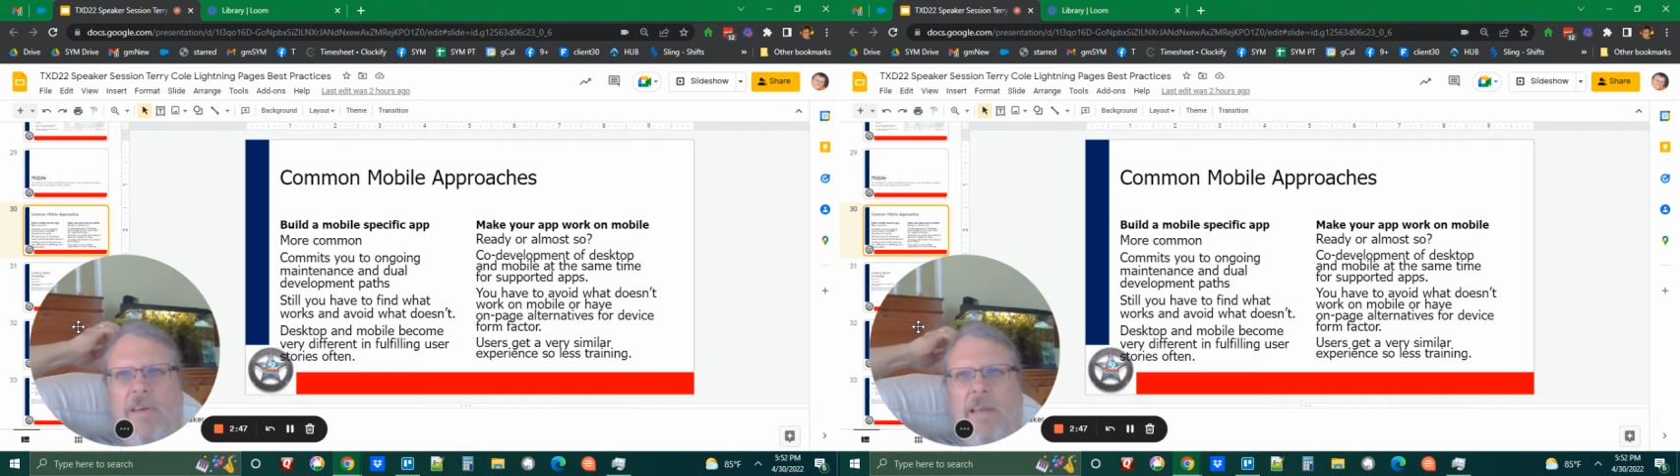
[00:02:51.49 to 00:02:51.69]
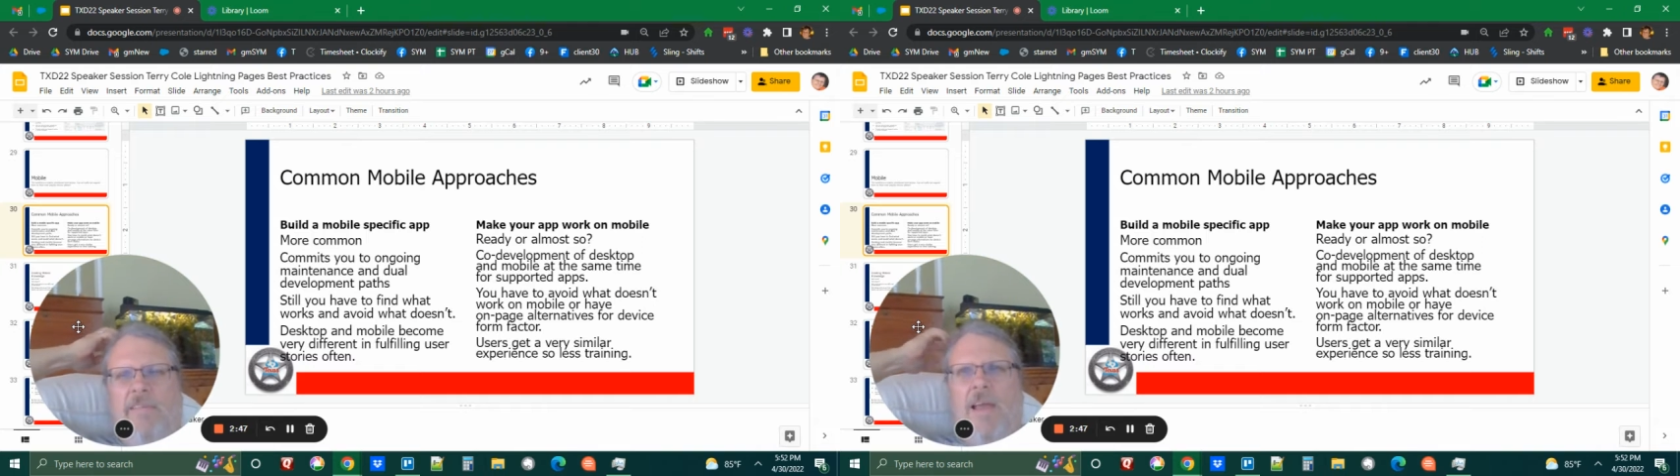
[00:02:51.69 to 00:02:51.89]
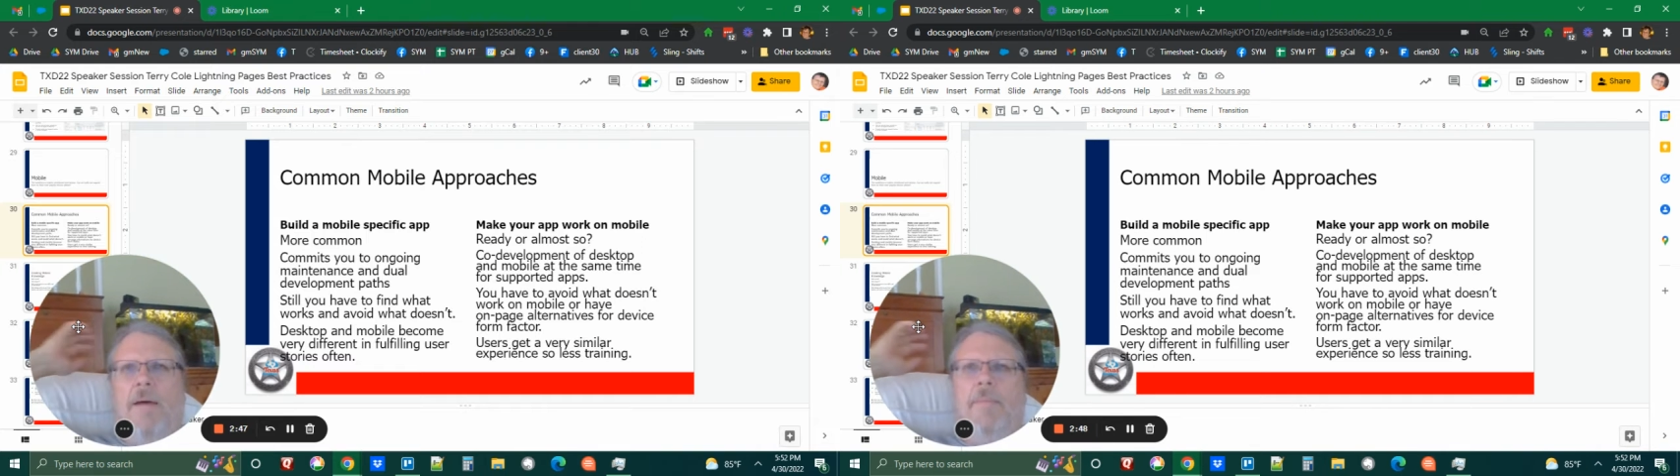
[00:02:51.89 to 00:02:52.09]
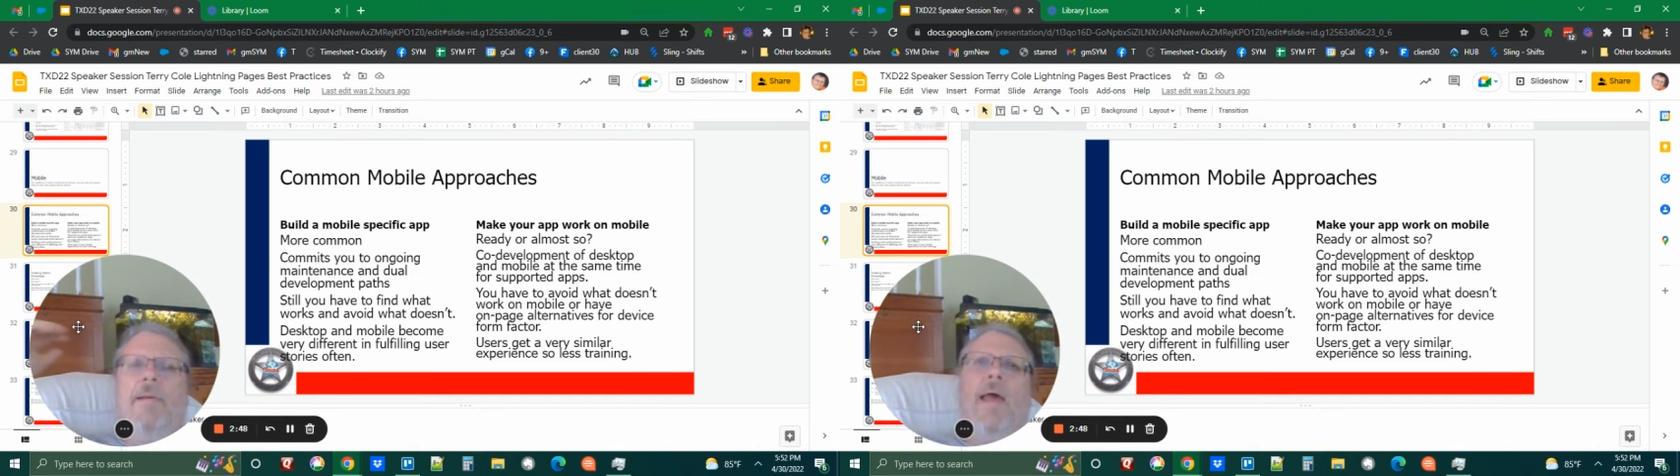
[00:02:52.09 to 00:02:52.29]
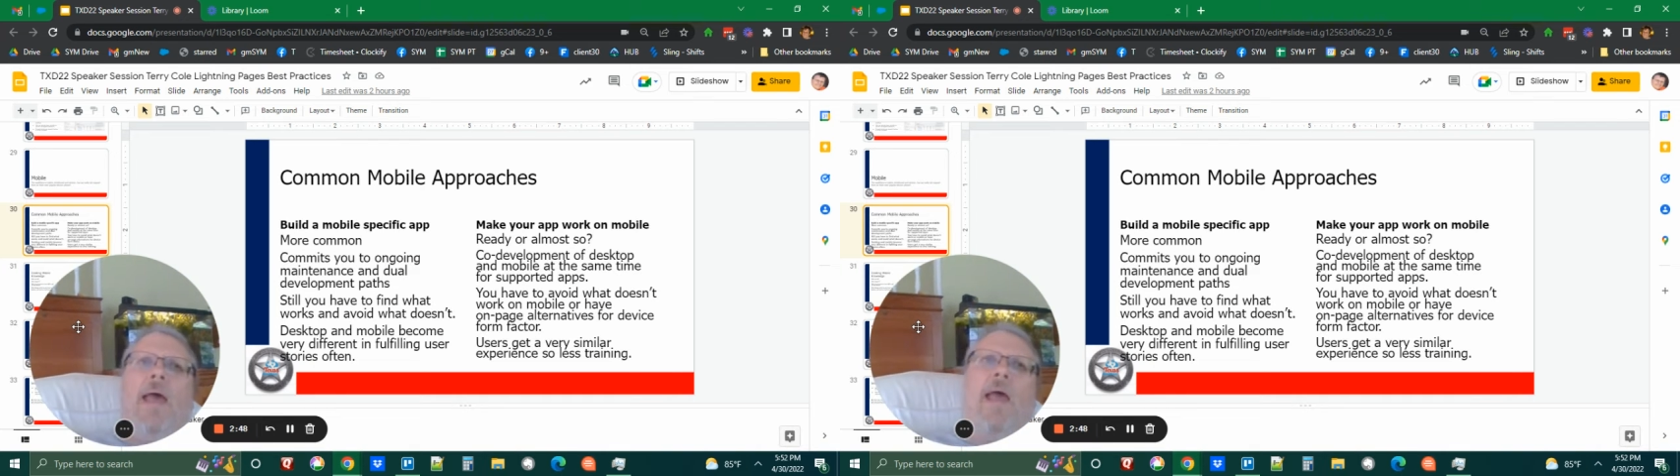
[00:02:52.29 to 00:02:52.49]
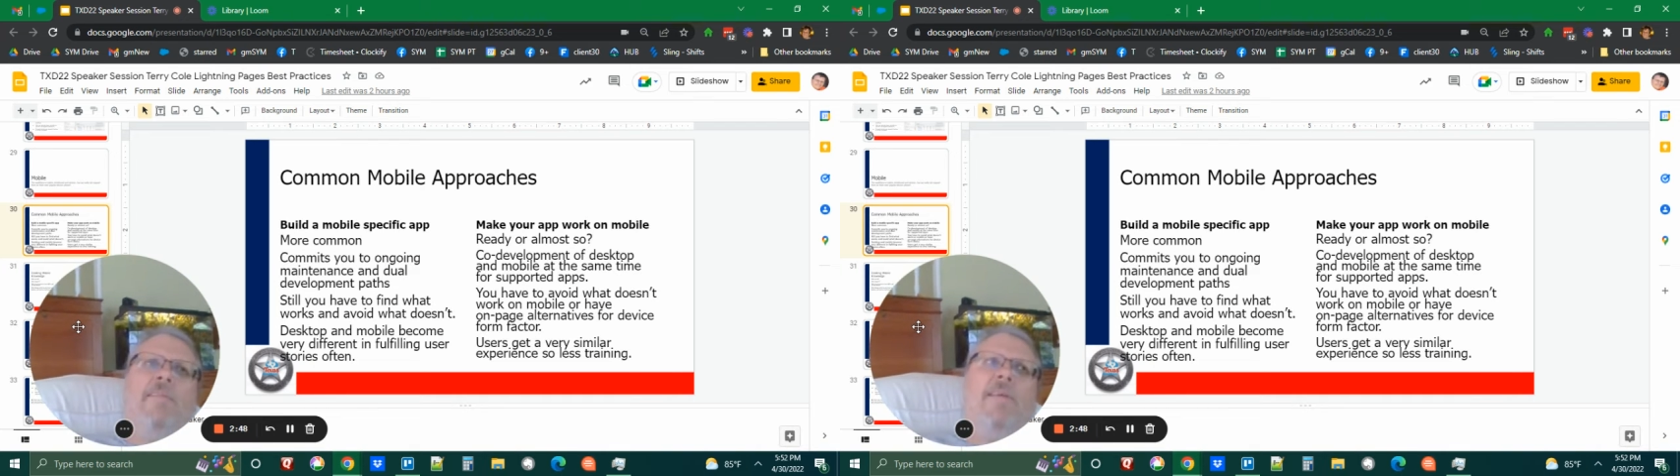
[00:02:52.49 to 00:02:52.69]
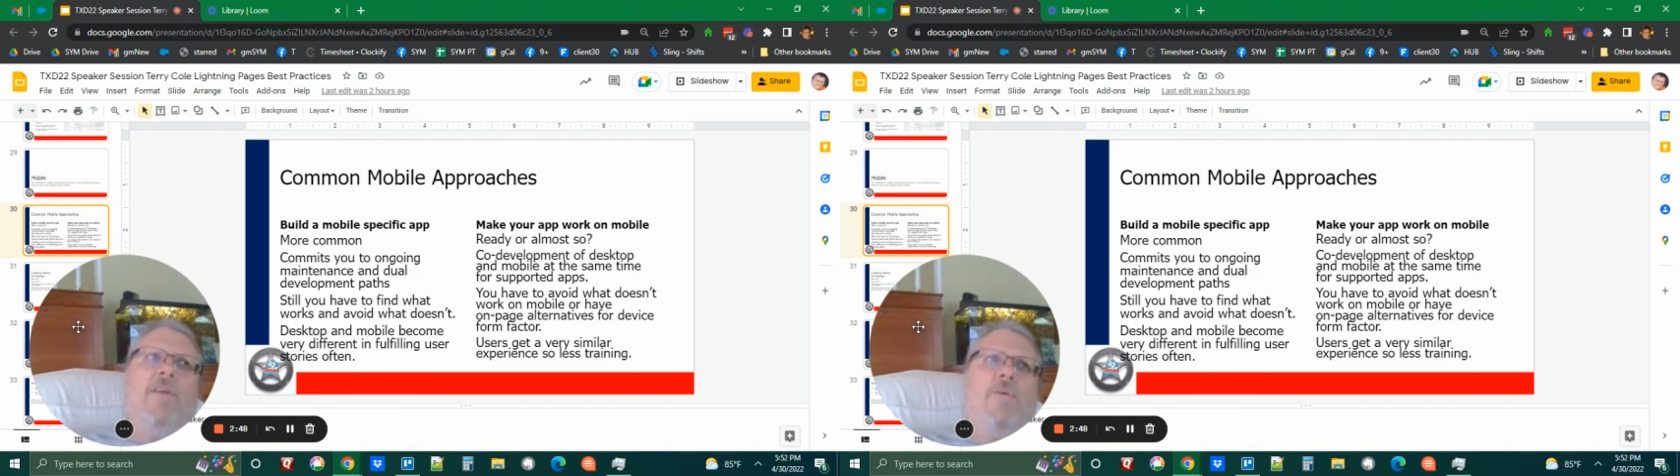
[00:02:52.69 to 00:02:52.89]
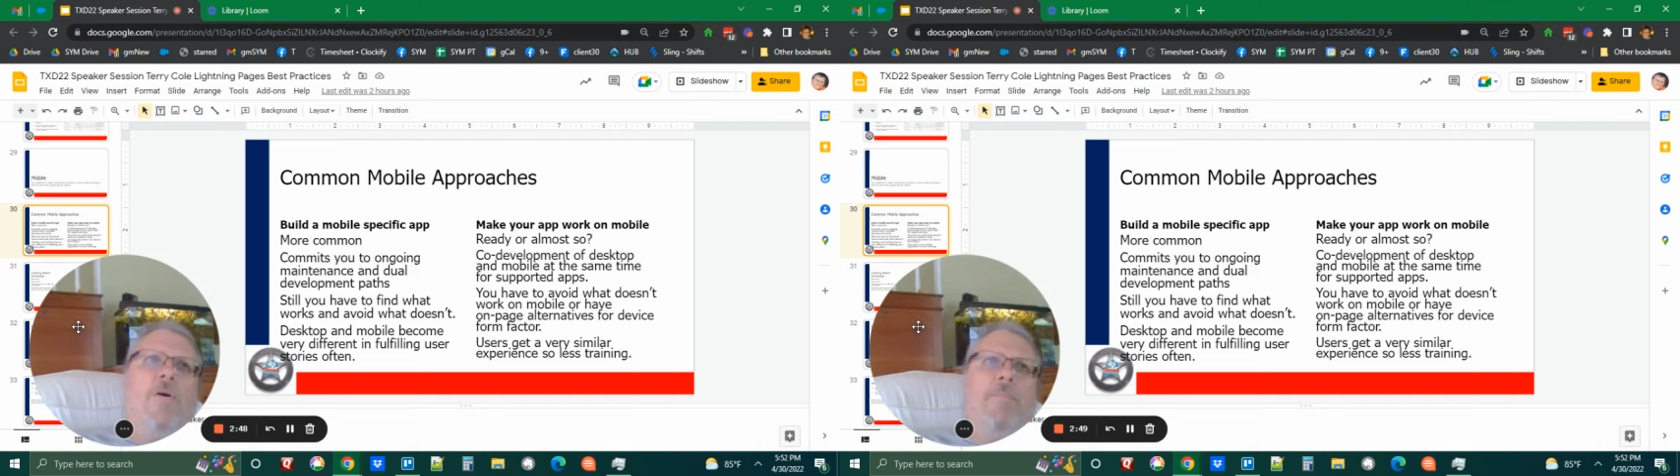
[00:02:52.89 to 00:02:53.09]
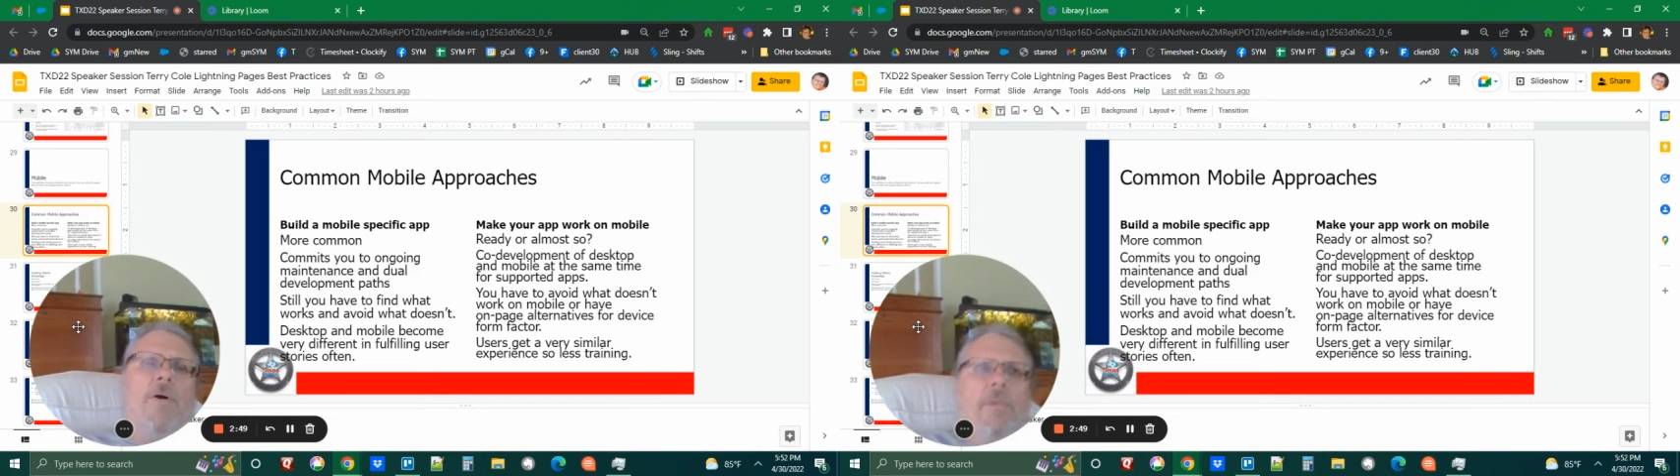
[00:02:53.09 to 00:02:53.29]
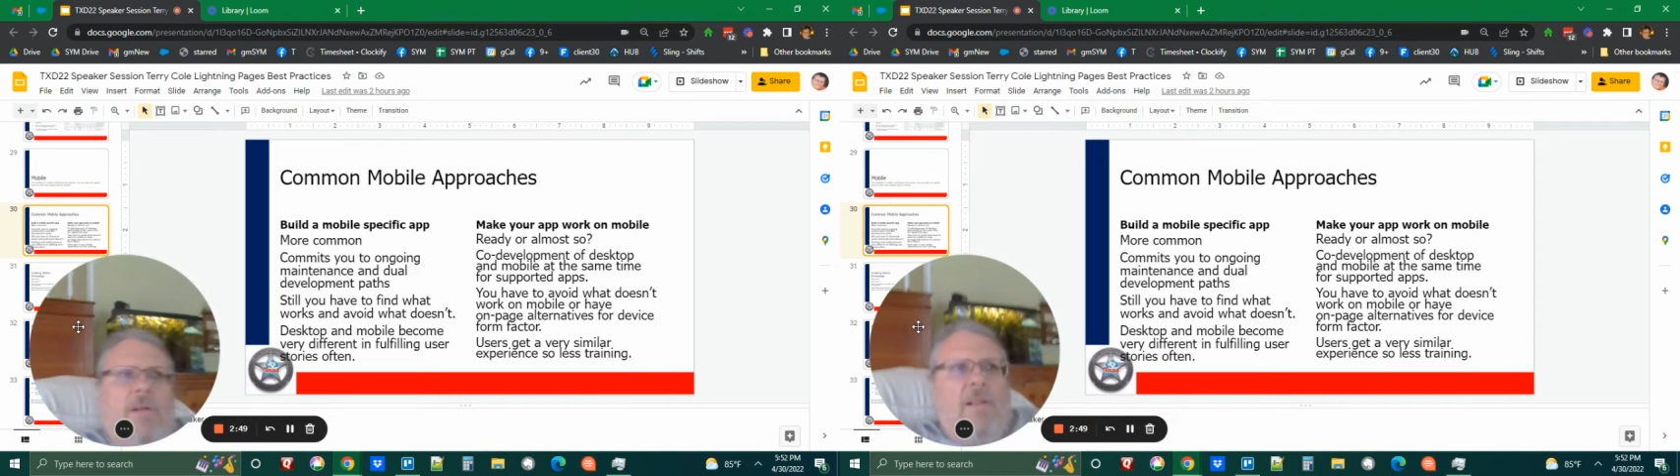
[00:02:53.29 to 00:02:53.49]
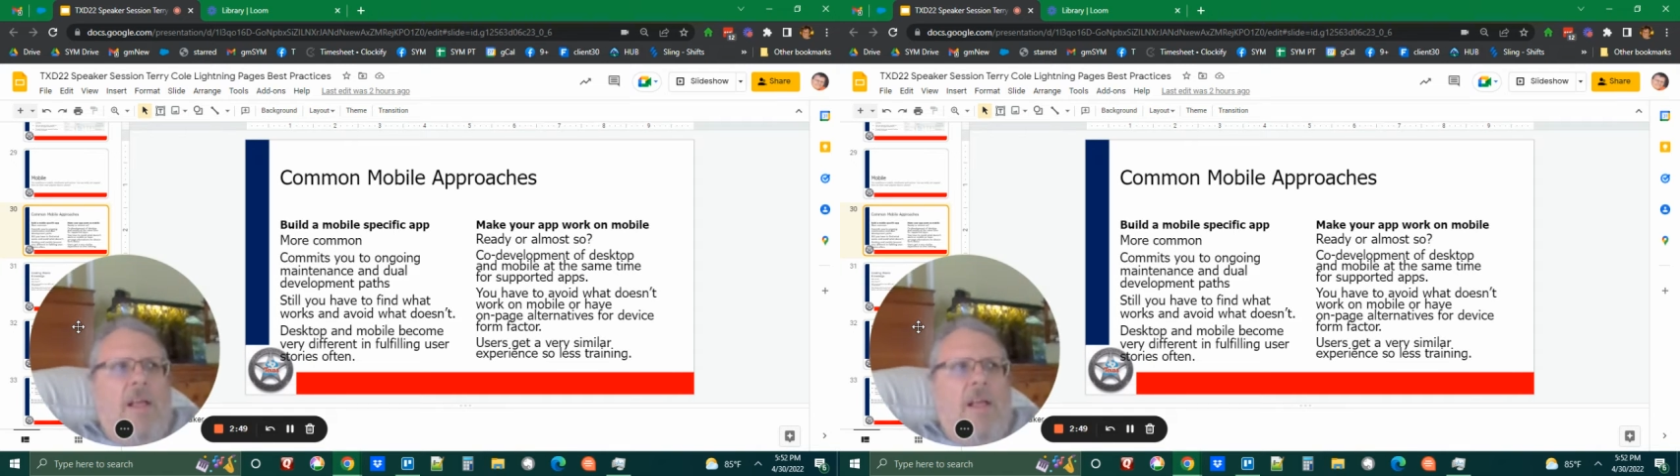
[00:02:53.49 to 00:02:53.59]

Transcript: desktop as they do on mobile.